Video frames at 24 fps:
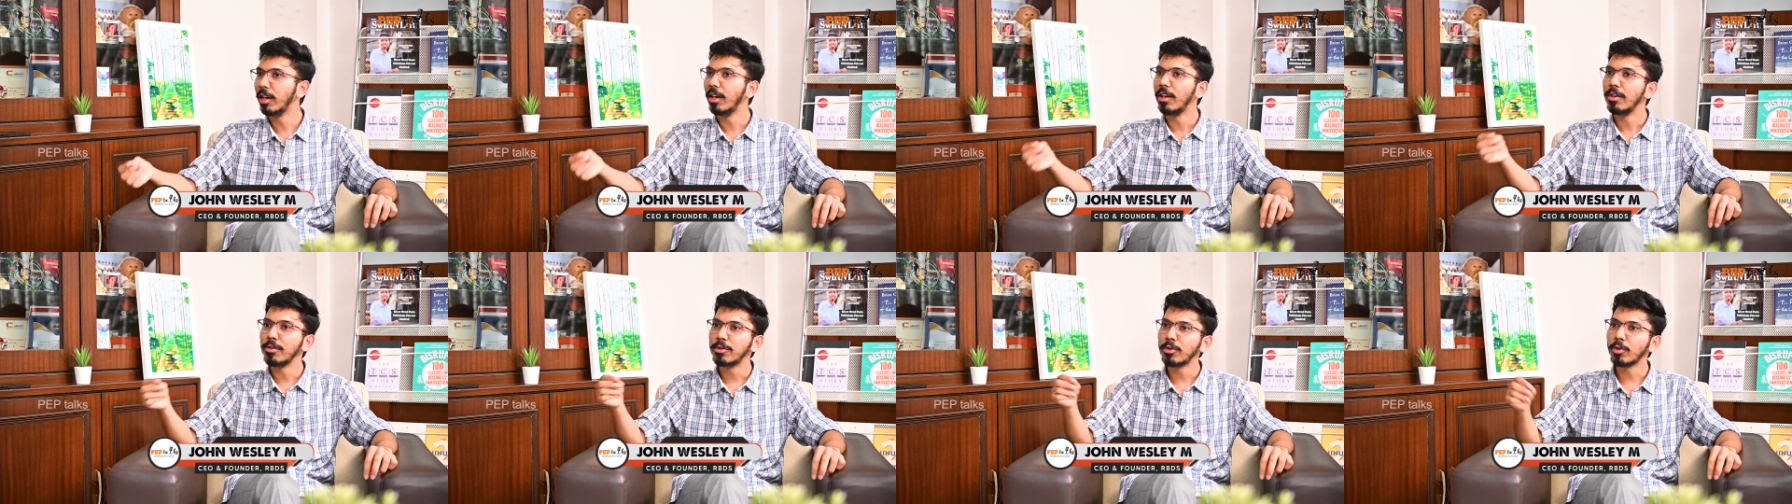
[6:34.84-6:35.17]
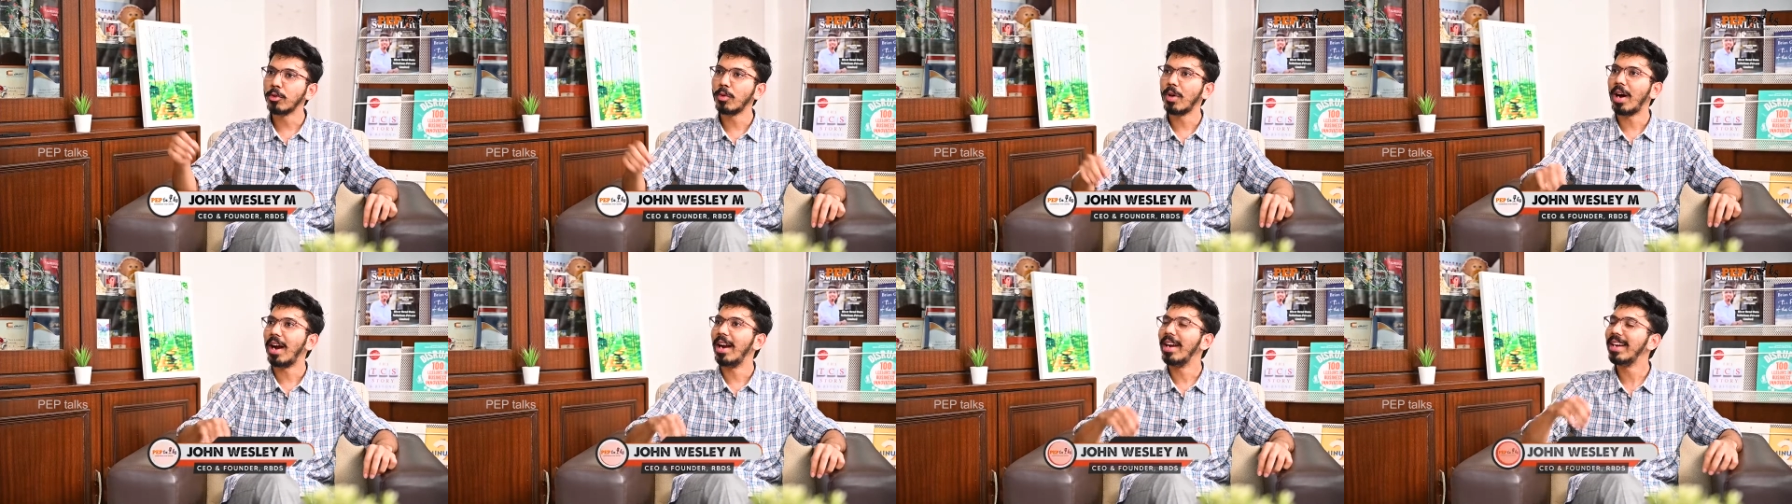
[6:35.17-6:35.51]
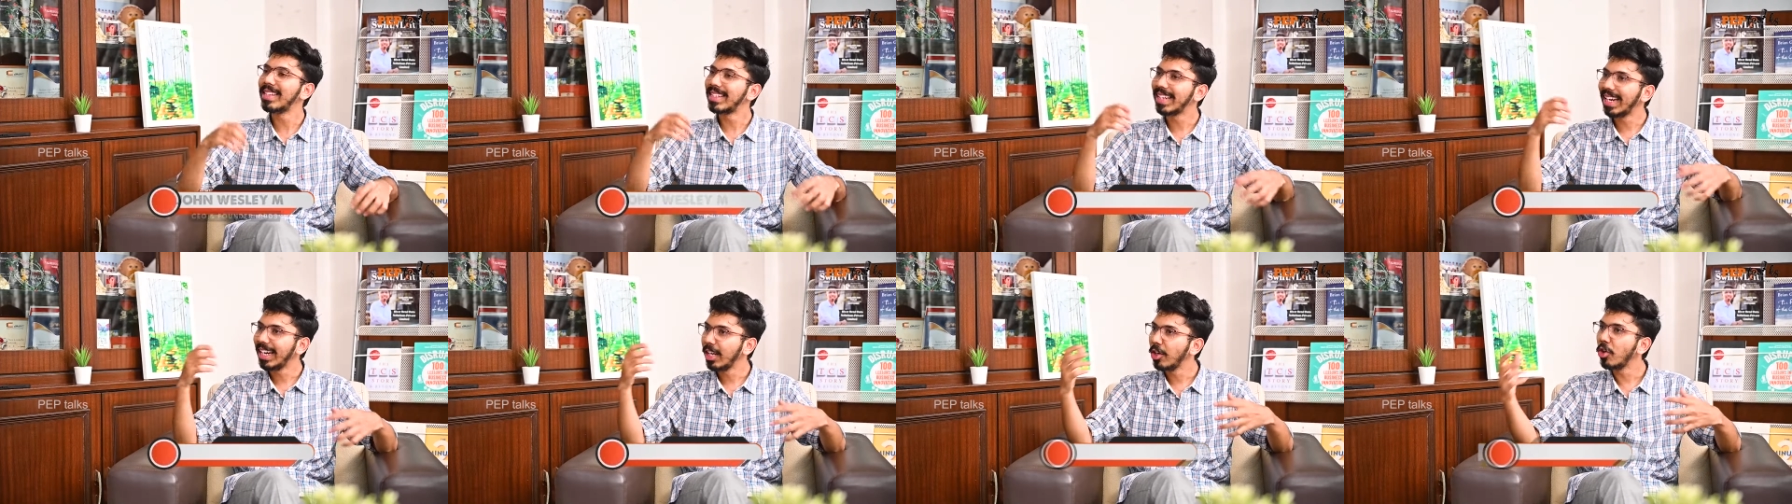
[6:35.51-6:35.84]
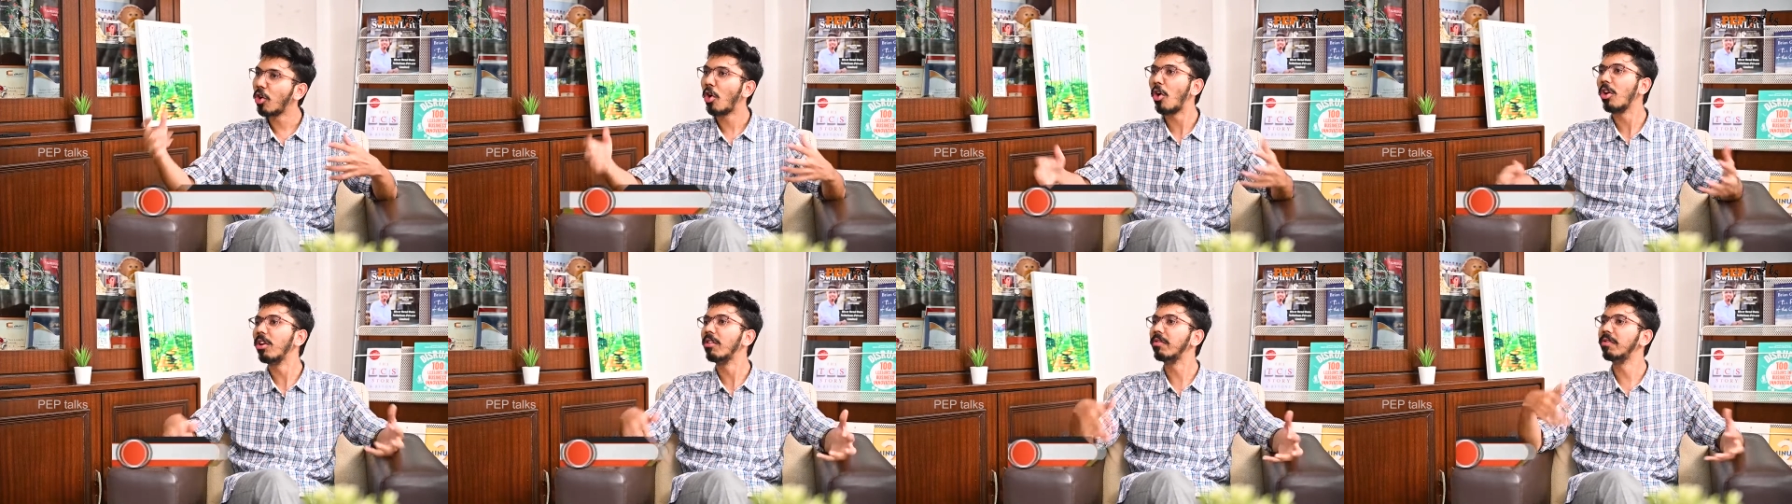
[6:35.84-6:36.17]
So understanding
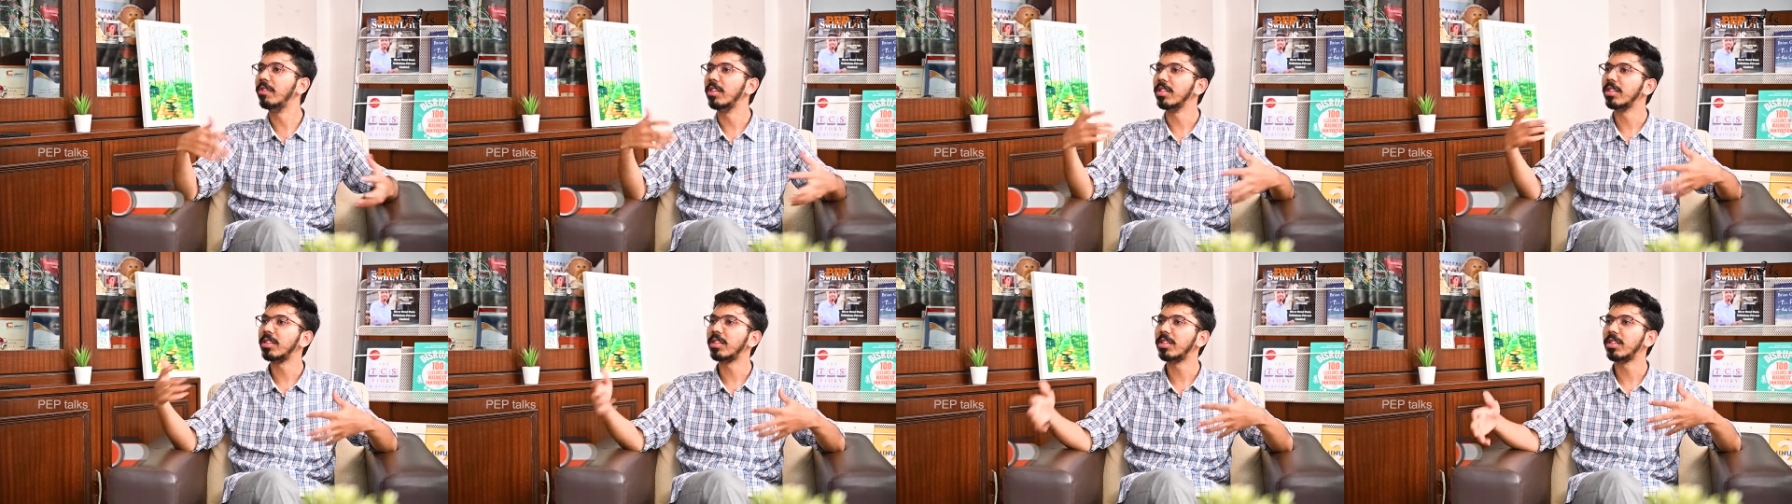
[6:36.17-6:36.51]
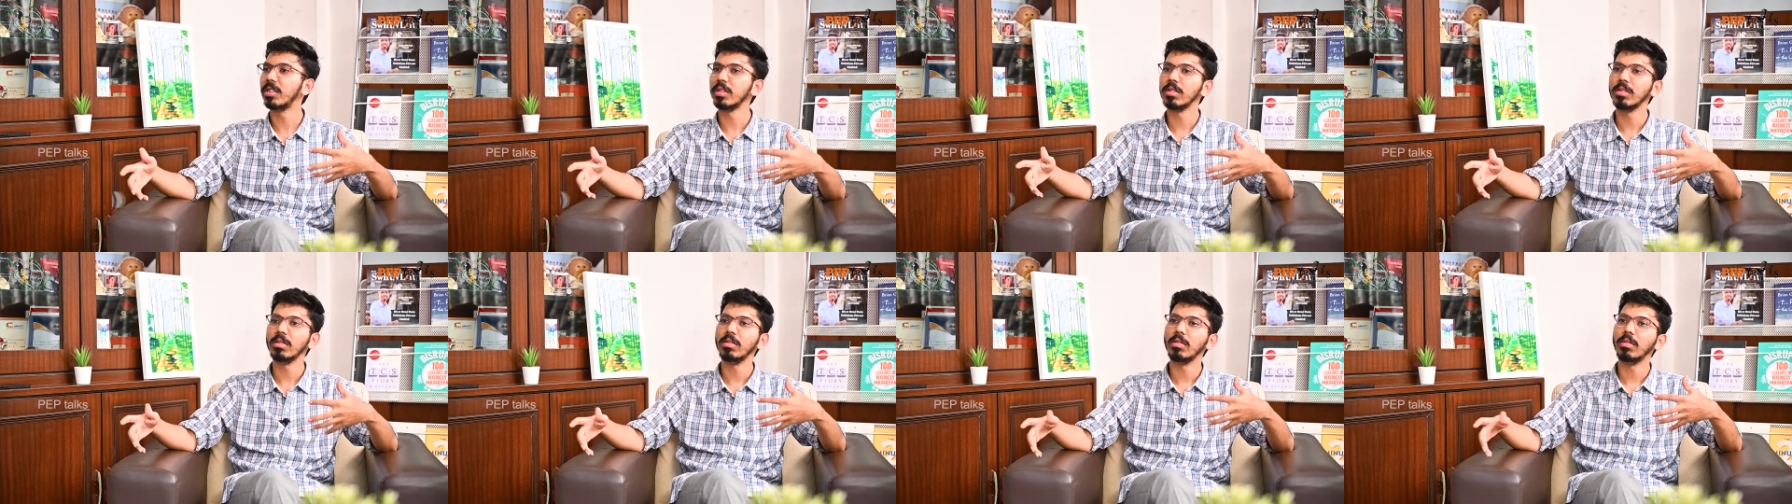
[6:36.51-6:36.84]
all of this,